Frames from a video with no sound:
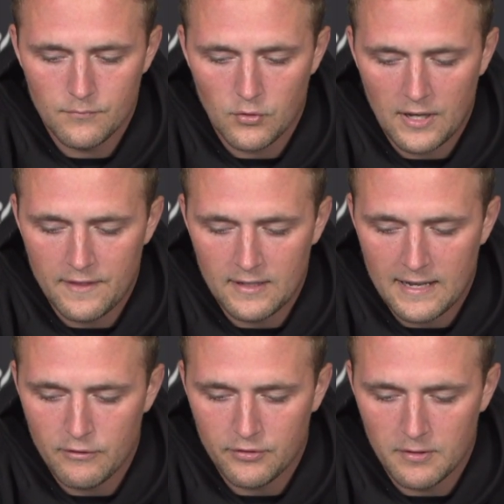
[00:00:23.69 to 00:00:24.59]
Well, I think
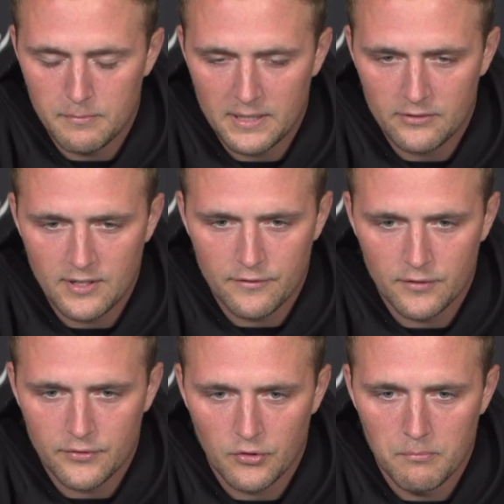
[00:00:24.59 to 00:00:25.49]
obviously the biggest
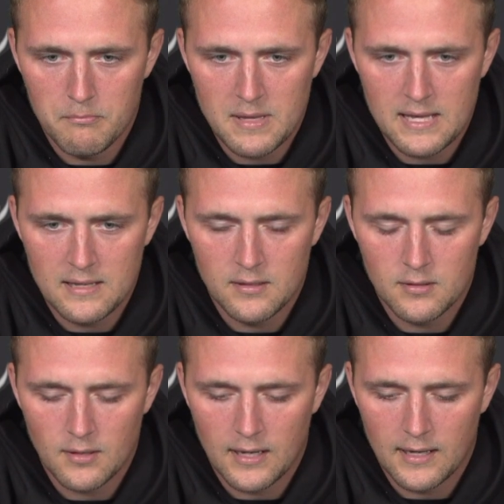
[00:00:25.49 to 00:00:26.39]
difference for me
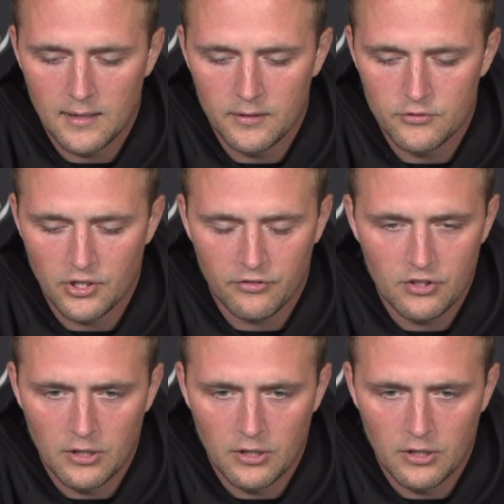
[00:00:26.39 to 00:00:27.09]
is just,